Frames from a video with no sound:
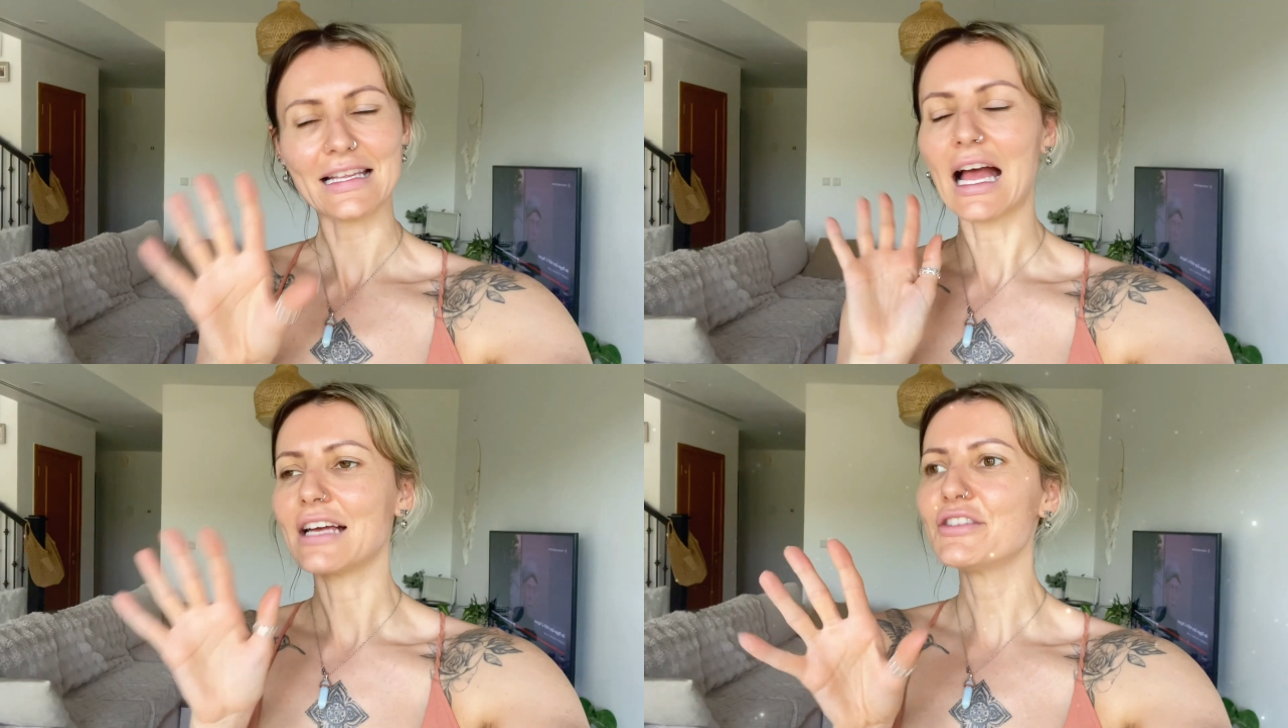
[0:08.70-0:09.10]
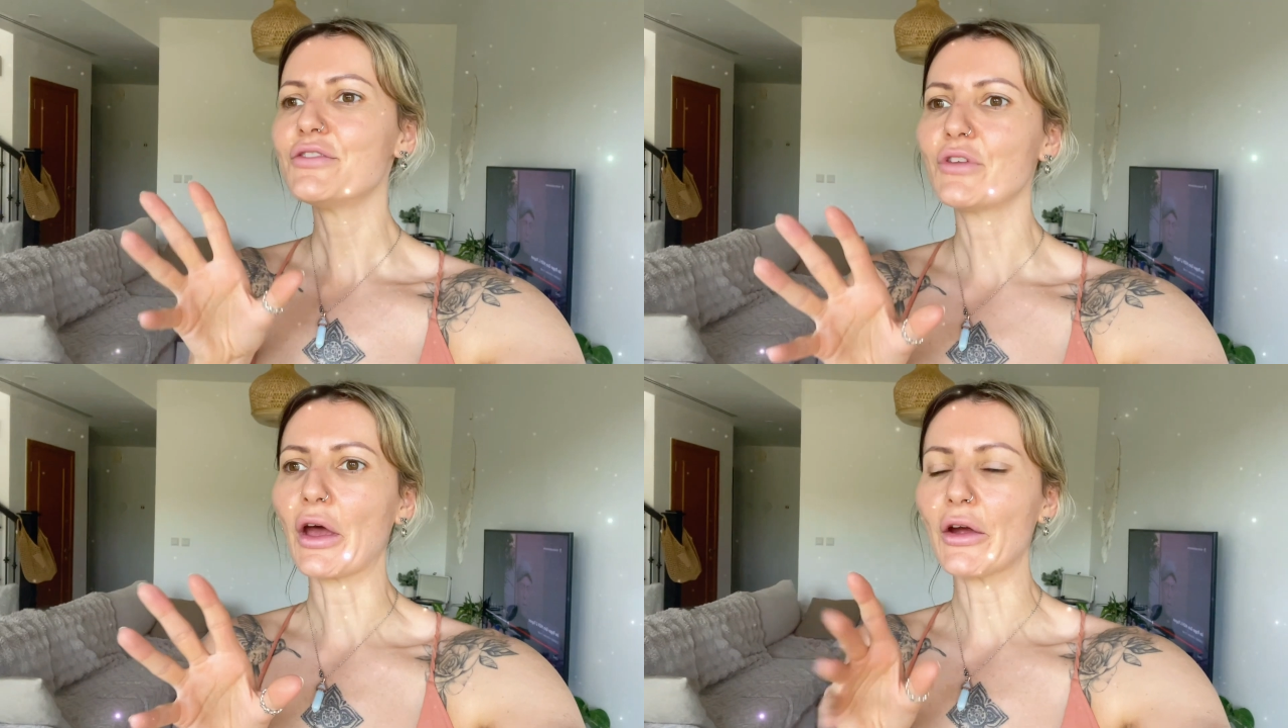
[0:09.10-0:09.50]
as you
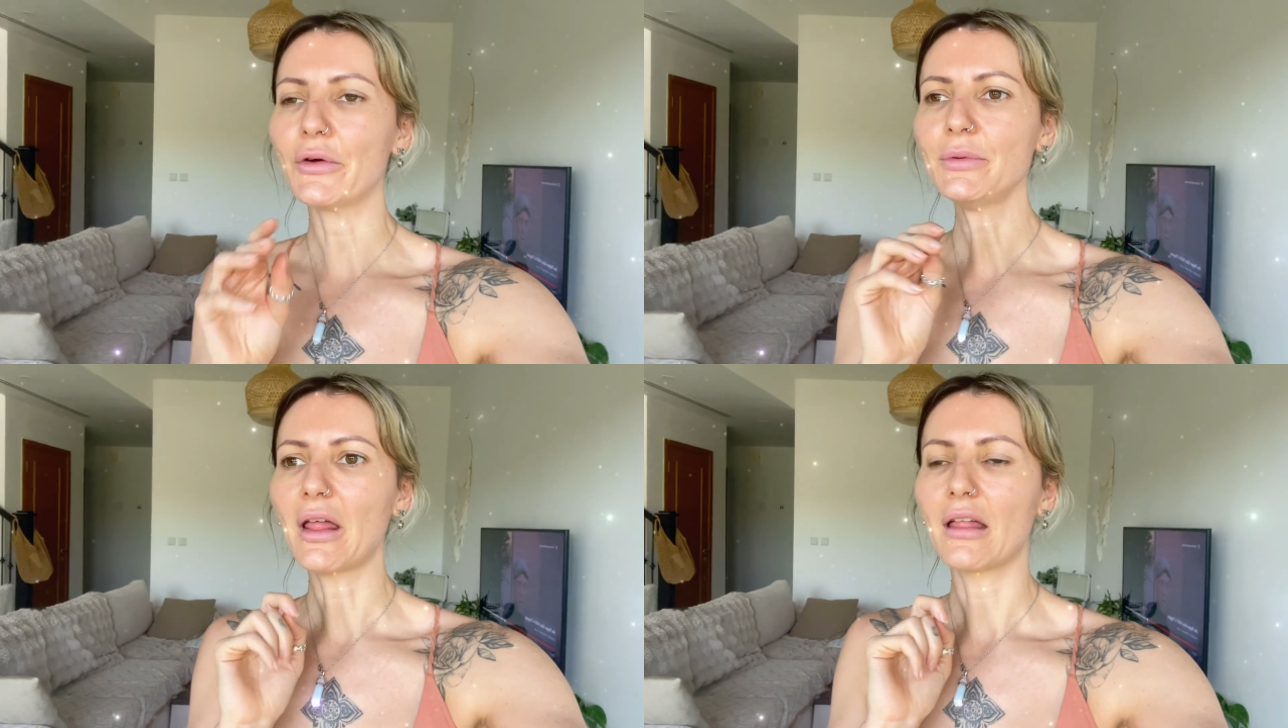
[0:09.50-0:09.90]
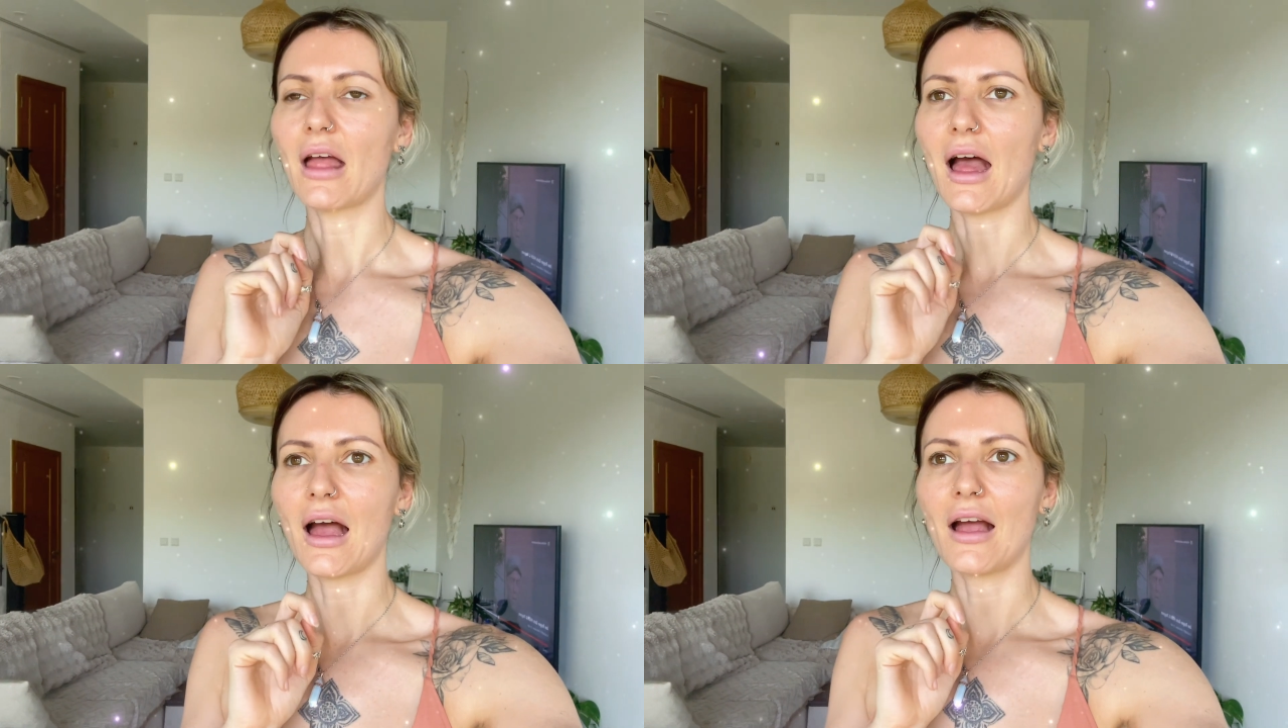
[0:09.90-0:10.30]
know,
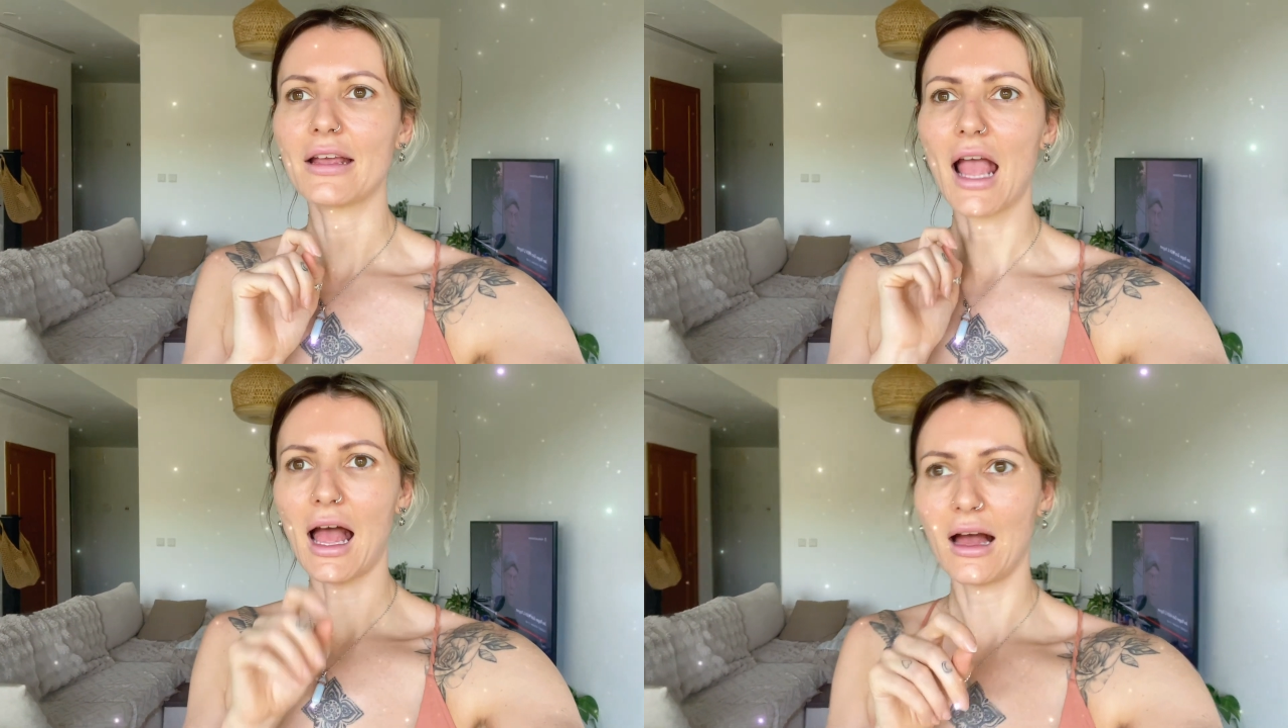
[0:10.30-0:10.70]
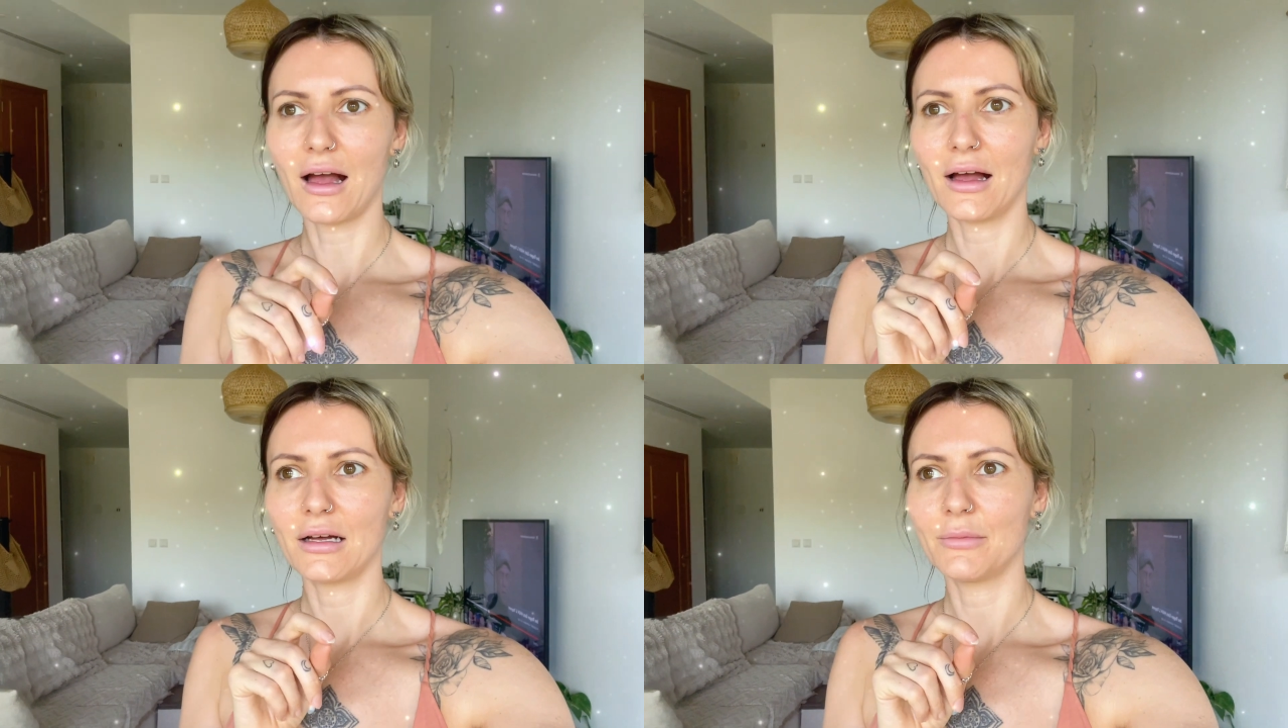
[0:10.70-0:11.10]

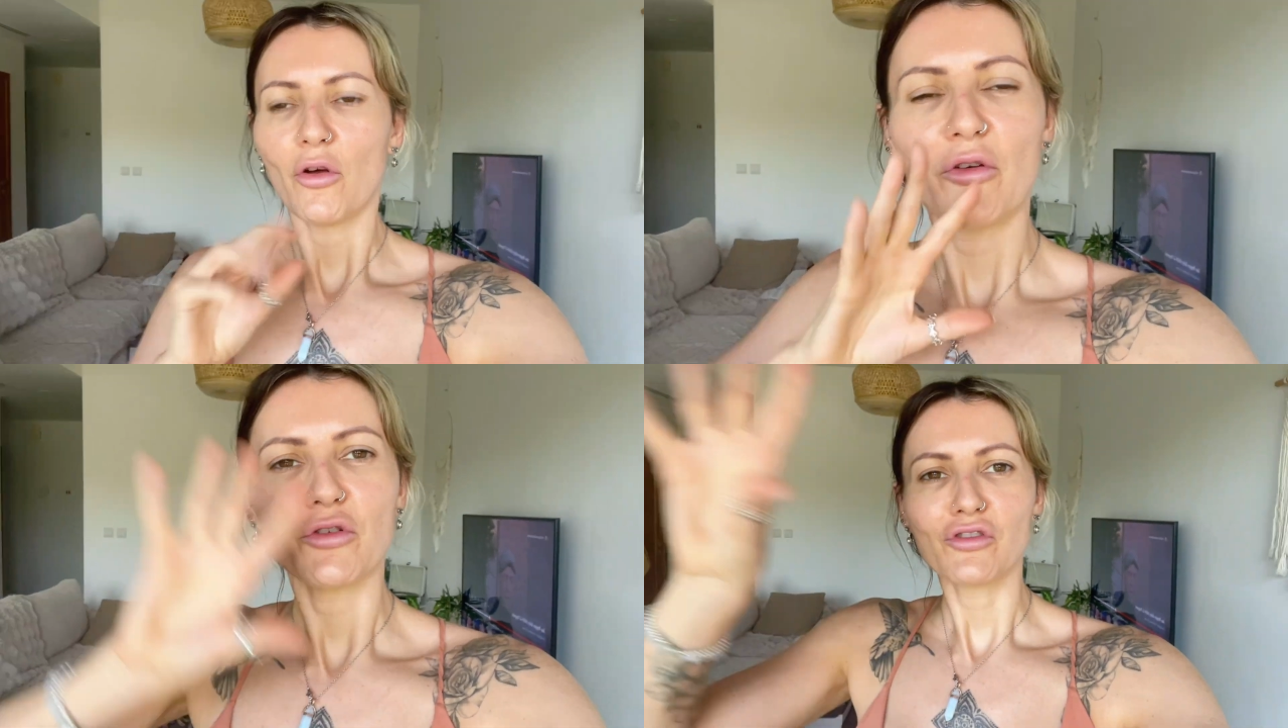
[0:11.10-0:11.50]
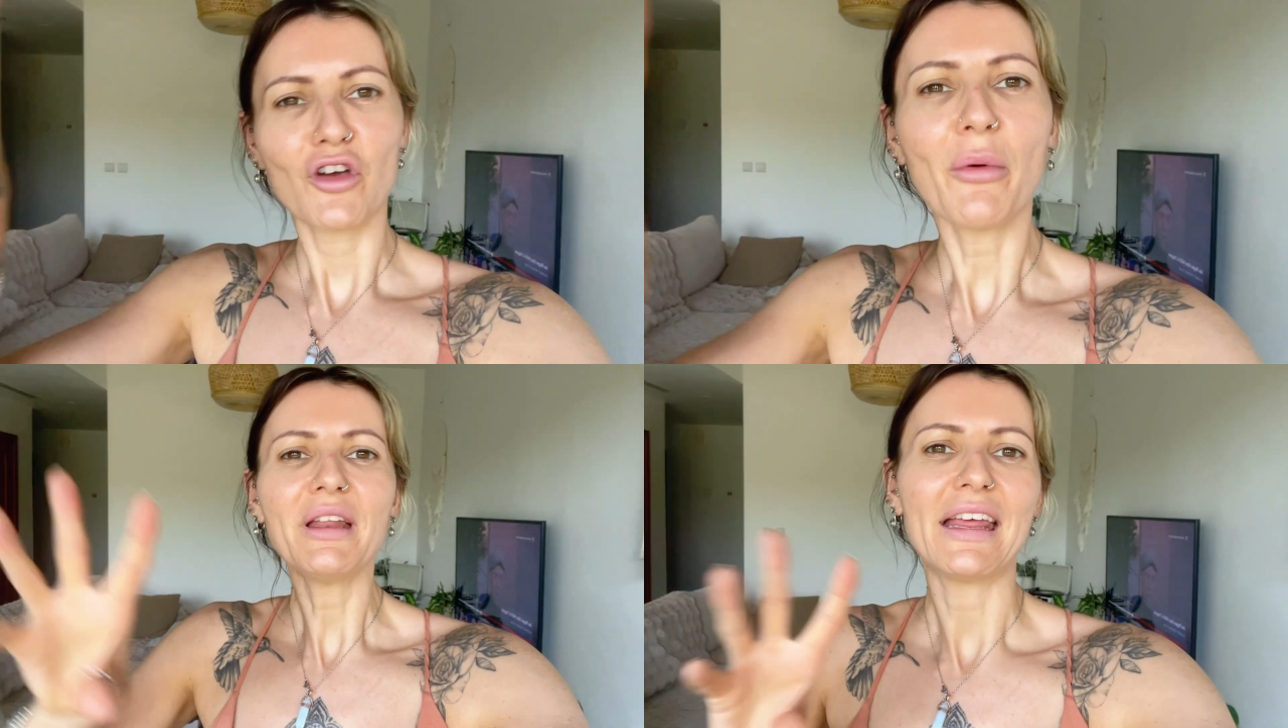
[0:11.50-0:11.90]
I'm
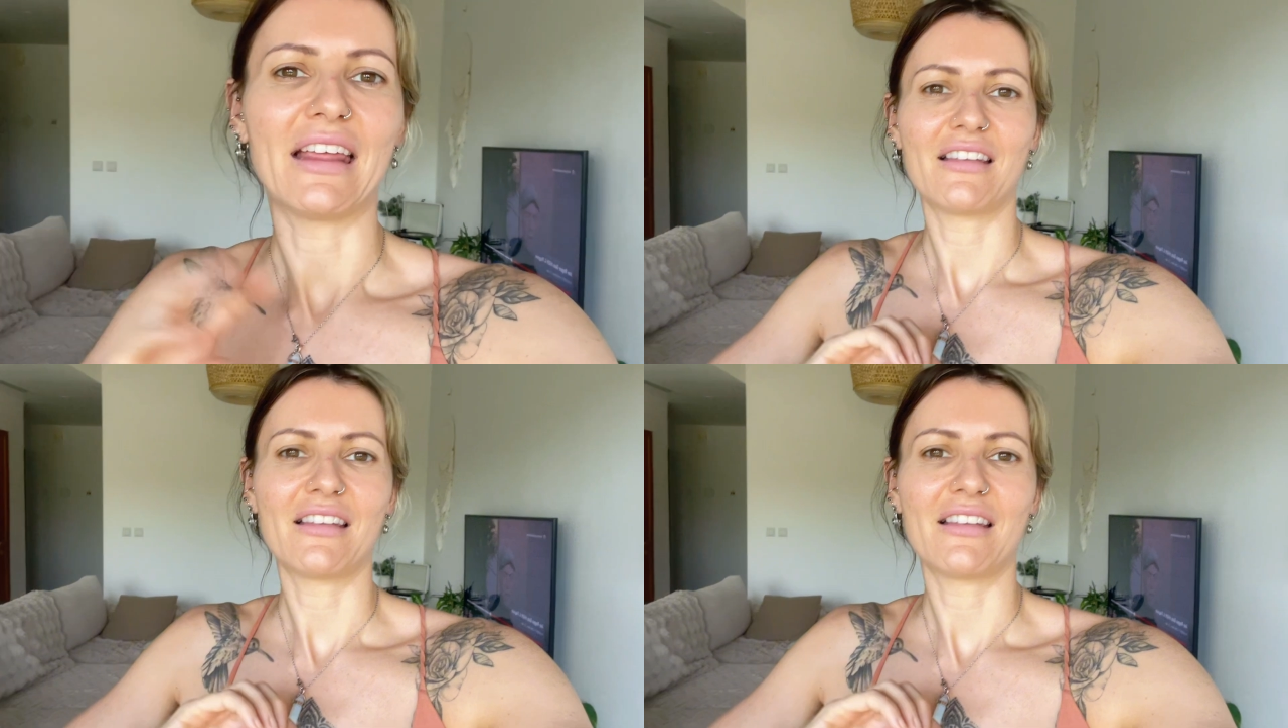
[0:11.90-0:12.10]
going